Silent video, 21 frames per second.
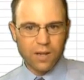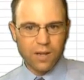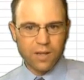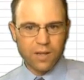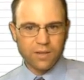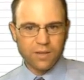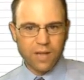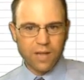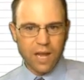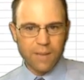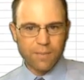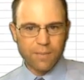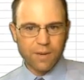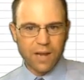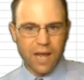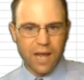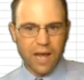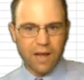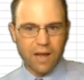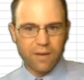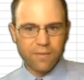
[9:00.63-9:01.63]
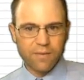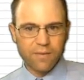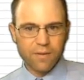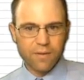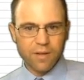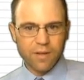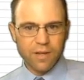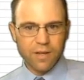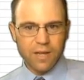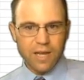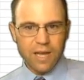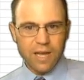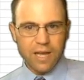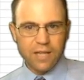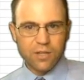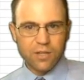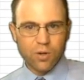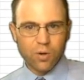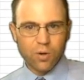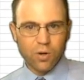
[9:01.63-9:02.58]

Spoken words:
and type it out. And you're